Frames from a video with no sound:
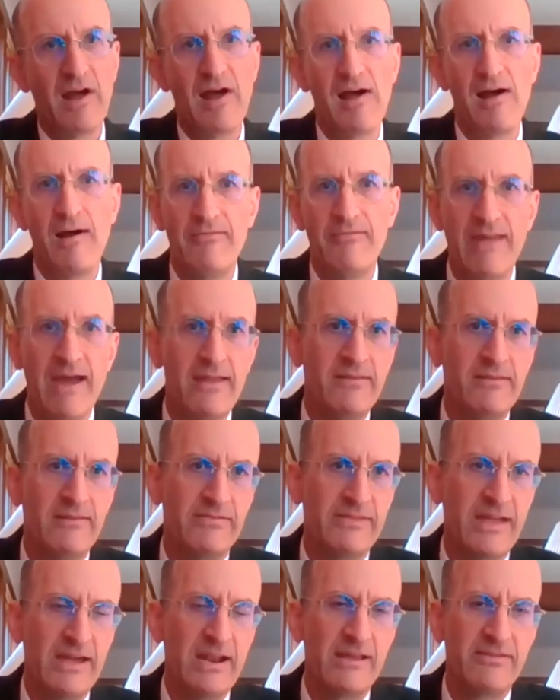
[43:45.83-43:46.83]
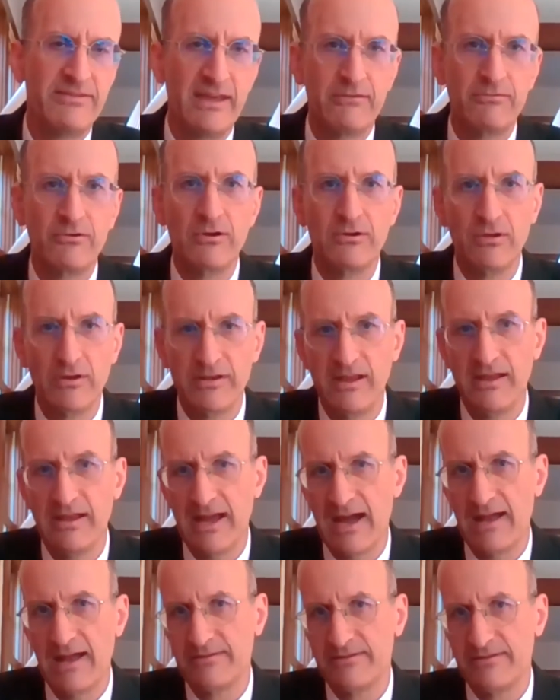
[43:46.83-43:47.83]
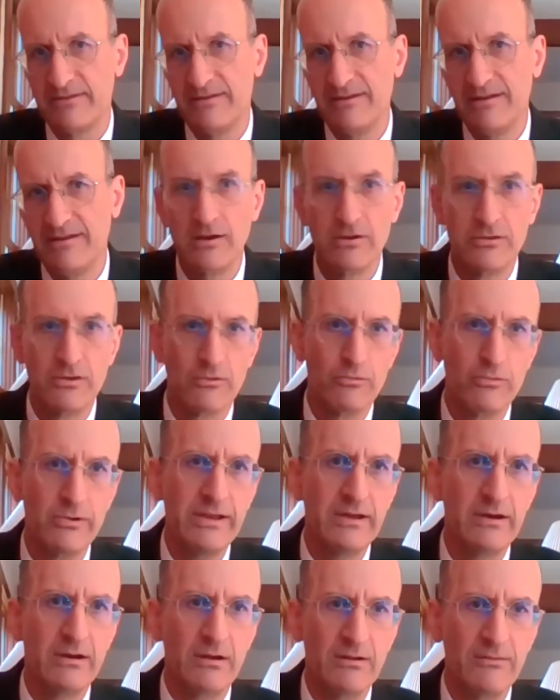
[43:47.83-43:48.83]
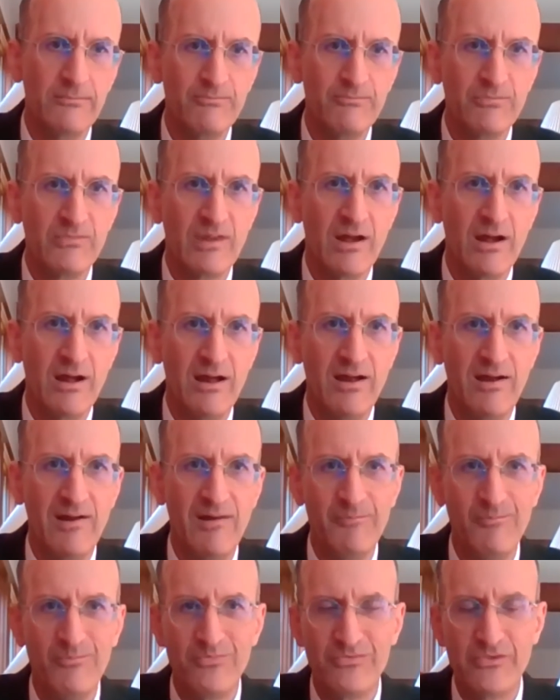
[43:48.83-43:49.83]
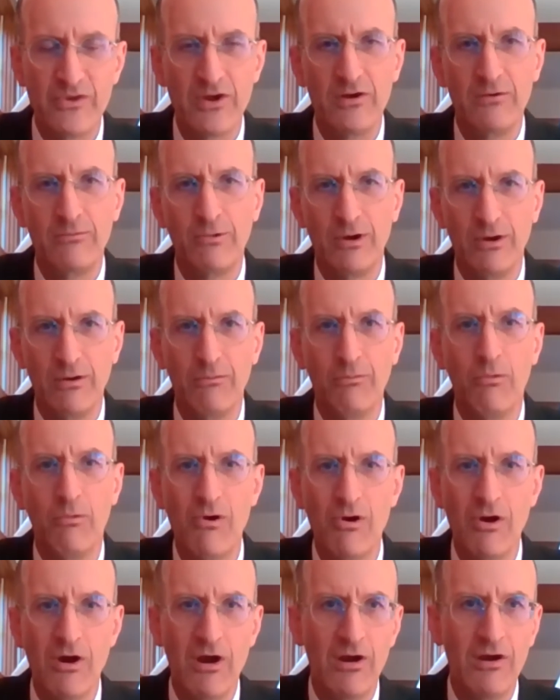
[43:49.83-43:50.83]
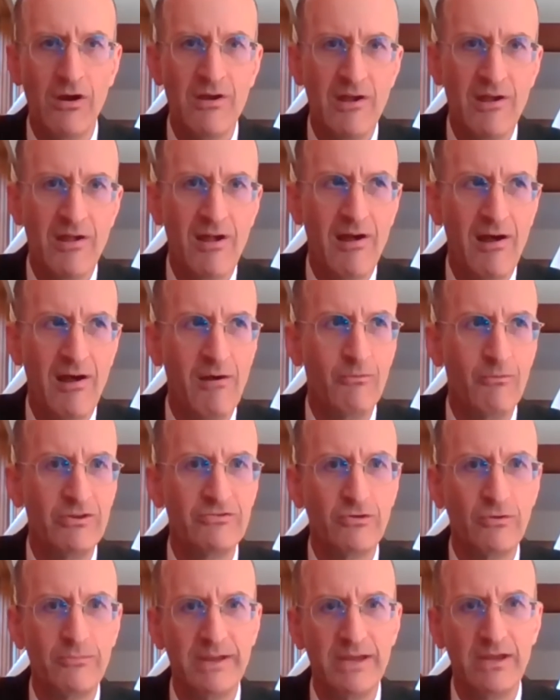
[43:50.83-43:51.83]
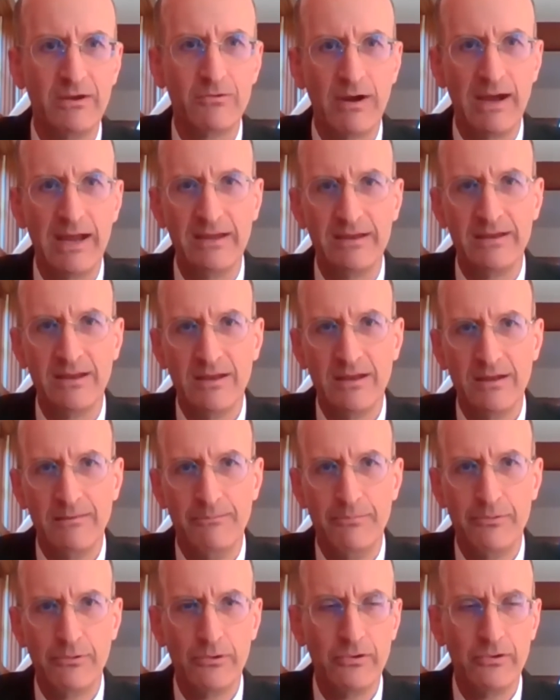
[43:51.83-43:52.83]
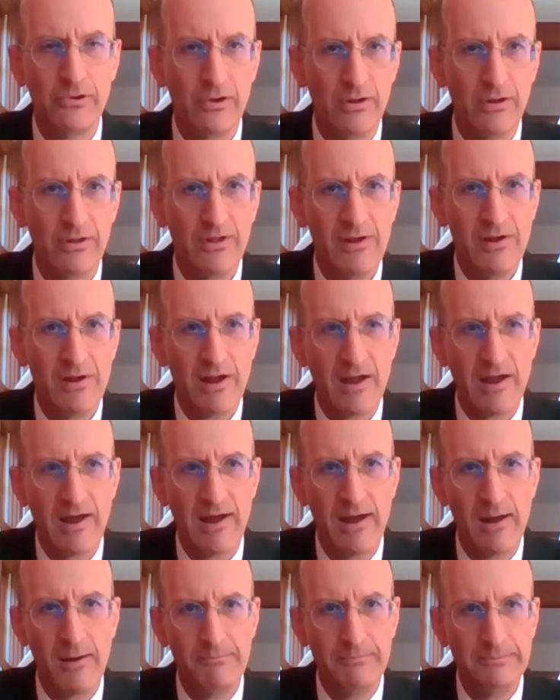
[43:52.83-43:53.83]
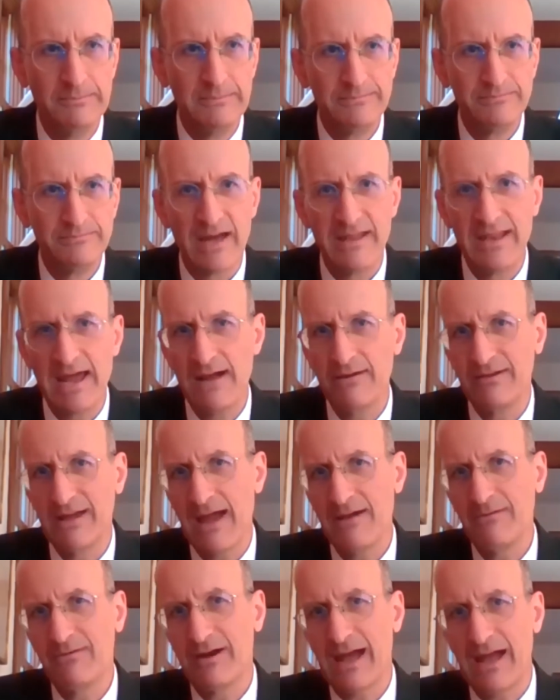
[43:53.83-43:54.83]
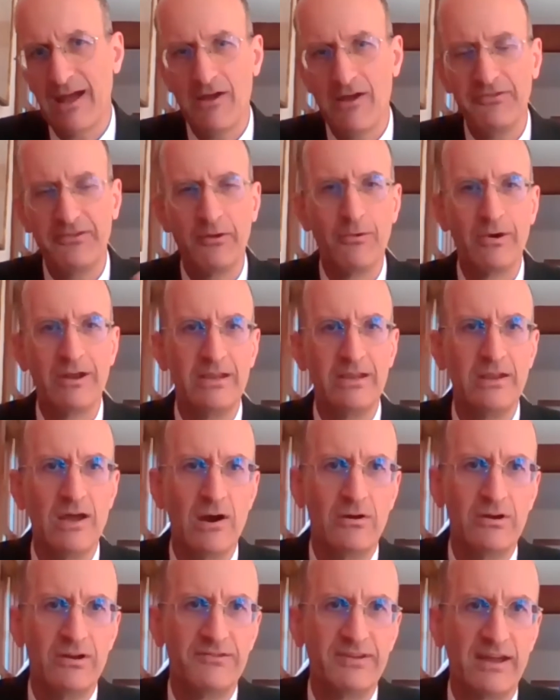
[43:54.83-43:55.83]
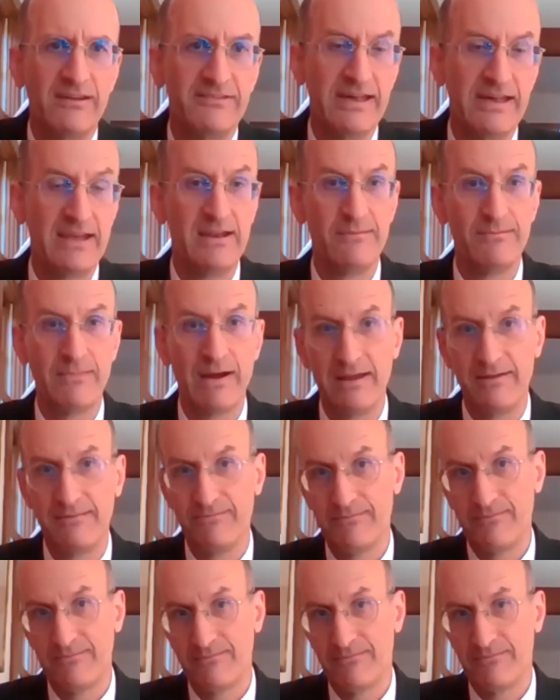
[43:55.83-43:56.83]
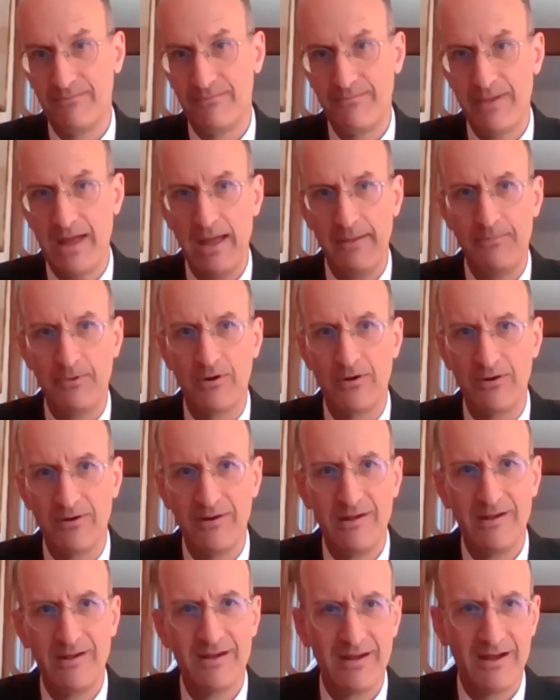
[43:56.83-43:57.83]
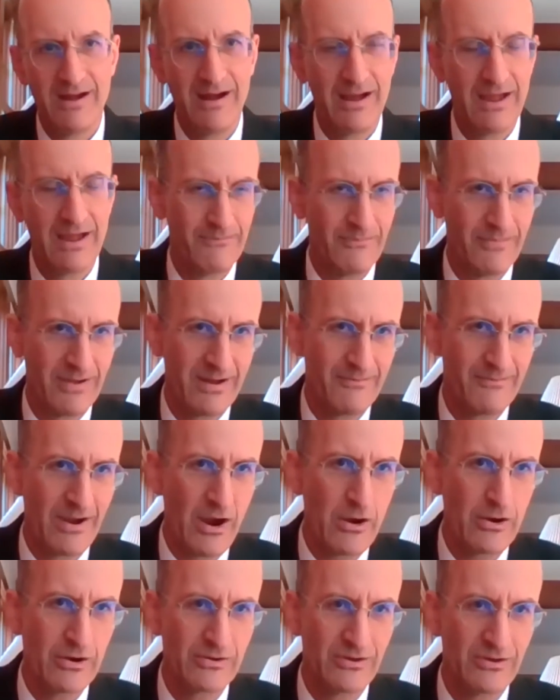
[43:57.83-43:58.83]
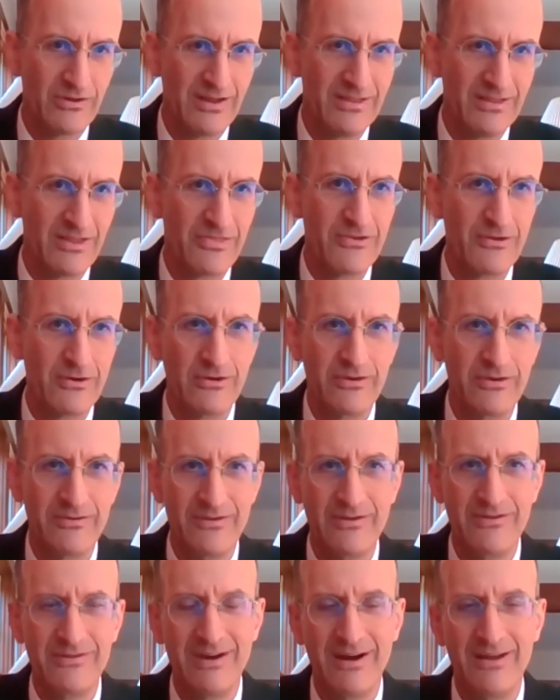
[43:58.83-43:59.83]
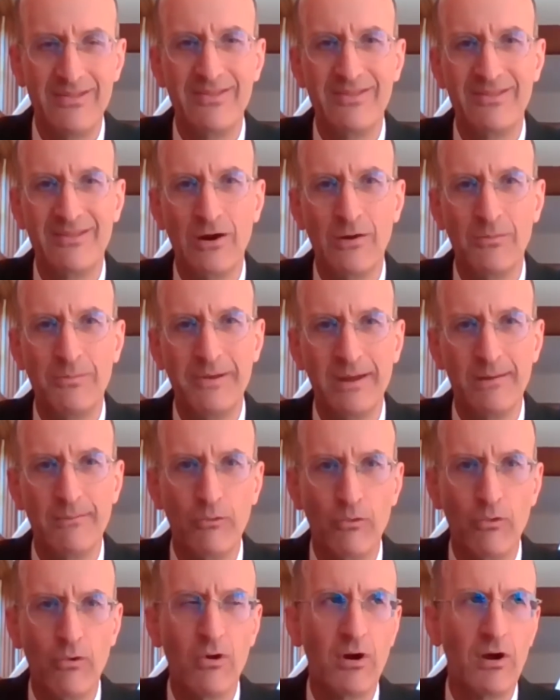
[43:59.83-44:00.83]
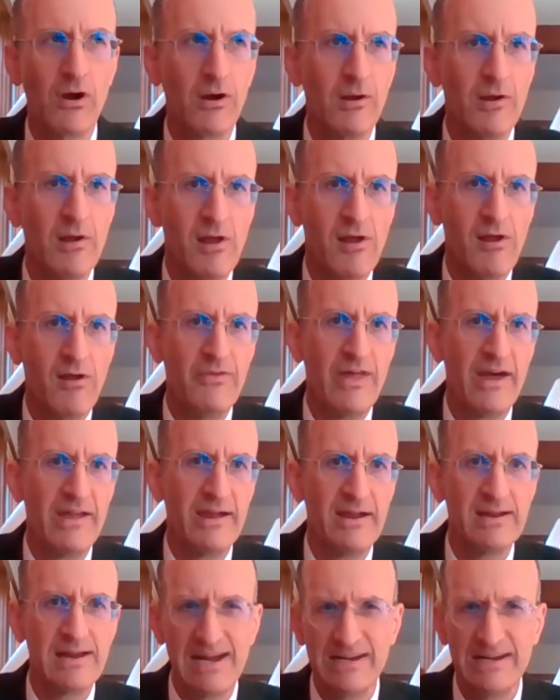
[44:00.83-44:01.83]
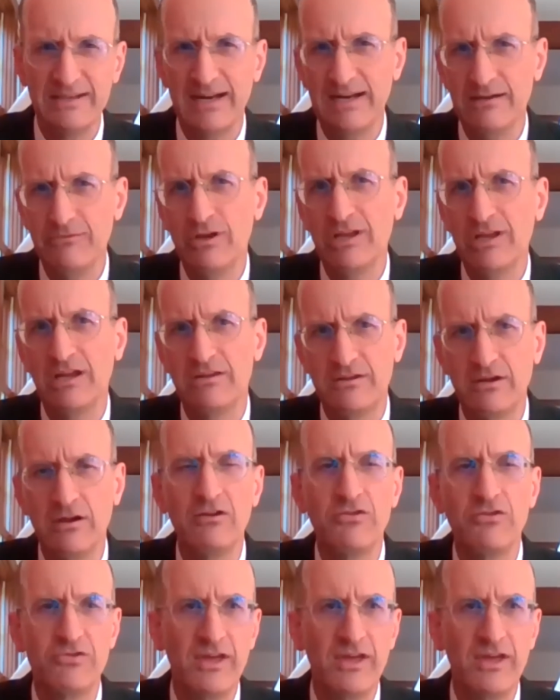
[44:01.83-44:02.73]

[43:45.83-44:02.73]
then I think we're looking at the real Third World War, which will be quite brutal. And I also want to note, as I said in my paper. In my article on Opium War, that I really do